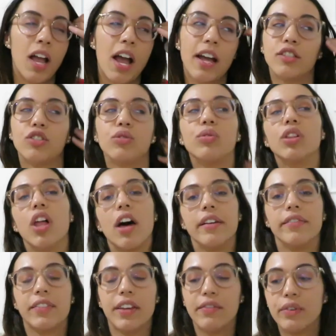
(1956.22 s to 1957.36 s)
I do a lot
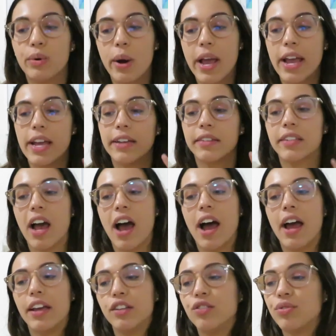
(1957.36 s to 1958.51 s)
of giveaways.
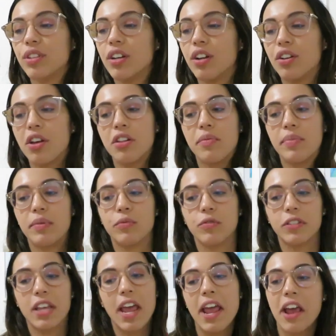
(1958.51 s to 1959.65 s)
I use it on other
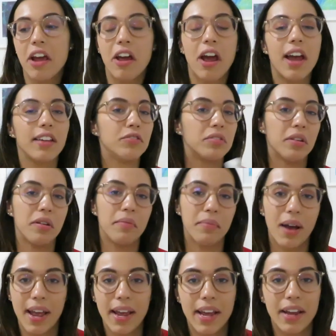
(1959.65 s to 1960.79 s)
people's hair. I use it in
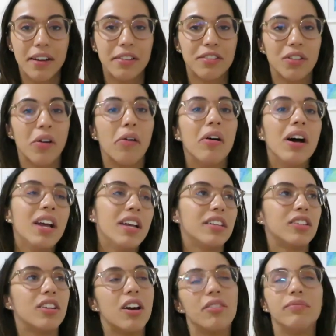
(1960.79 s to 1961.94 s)
my hair. So,
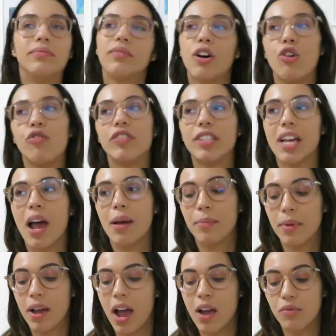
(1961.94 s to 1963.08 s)
you know, over
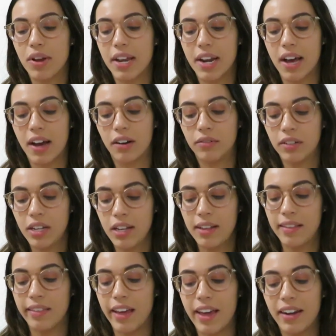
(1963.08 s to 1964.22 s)
time I ran out.
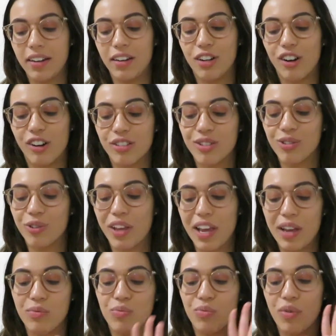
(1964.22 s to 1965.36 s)
Then it also
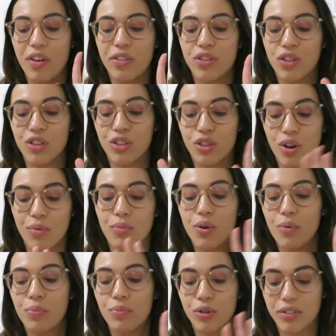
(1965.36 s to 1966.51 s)
came with the
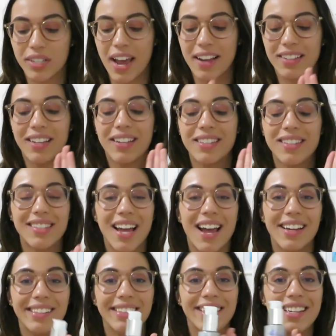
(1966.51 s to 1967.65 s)
Thermal Protect
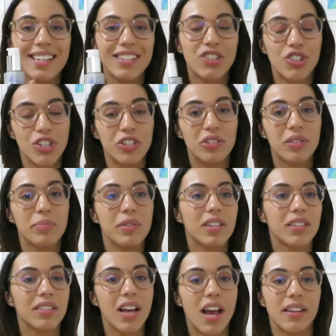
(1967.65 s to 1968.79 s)
Styling Shields
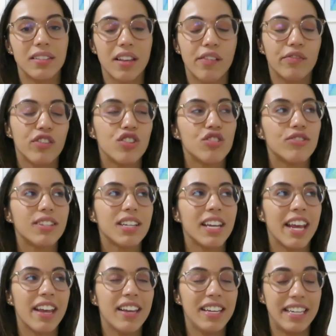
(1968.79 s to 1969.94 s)
because guys, if you're
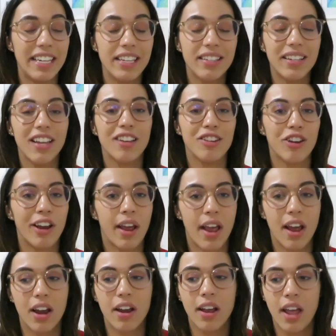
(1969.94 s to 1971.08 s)
using heat in your
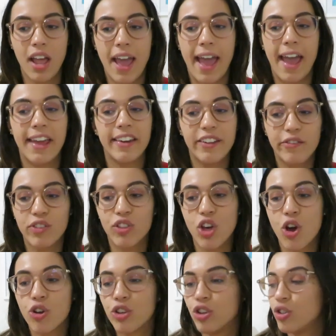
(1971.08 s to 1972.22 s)
hair and even
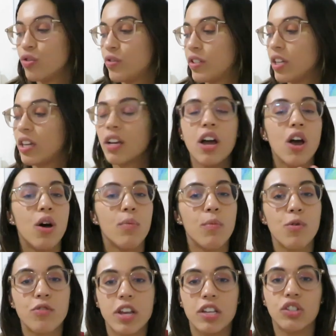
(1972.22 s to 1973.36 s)
though you're using
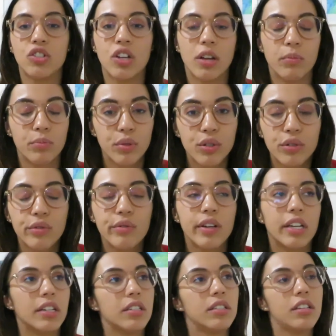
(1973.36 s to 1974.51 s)
Monat shampoo
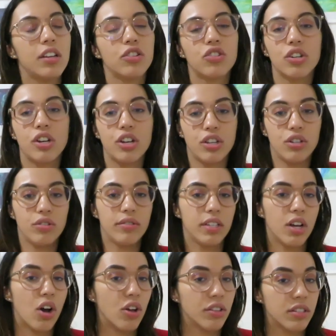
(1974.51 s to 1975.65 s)
and conditioner,
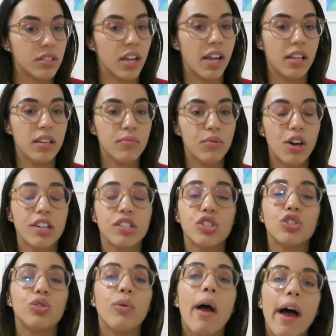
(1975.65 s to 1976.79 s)
using all the styling products,
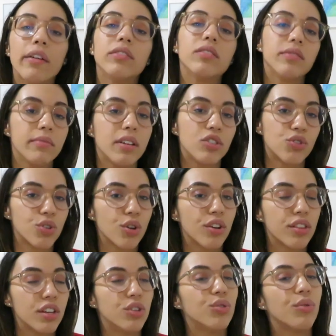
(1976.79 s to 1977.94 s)
you have to make
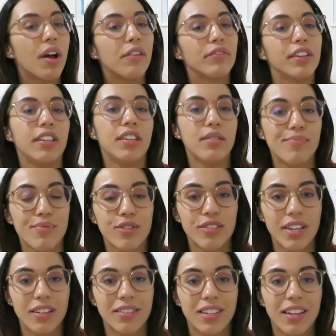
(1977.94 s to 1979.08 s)
sure that you have a heat
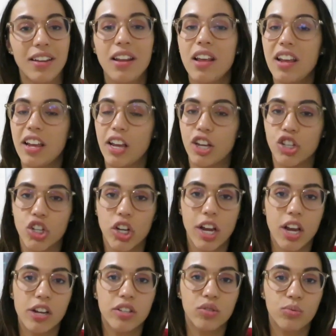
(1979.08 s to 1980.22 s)
protectant in your
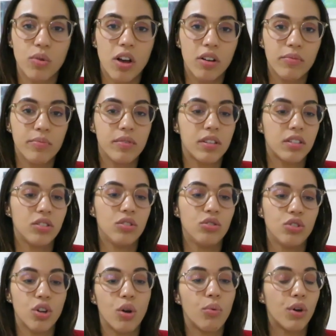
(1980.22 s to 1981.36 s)
hair as well because you
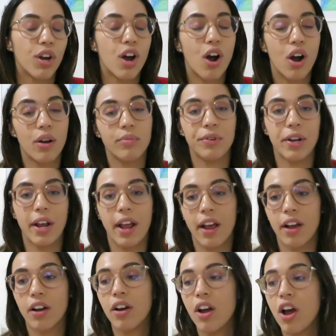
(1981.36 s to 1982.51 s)
don't want to harm your
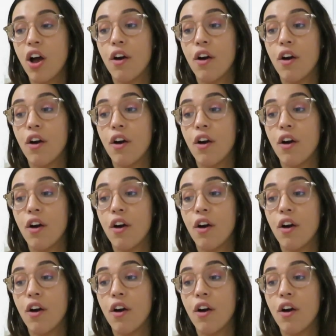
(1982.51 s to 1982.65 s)
hair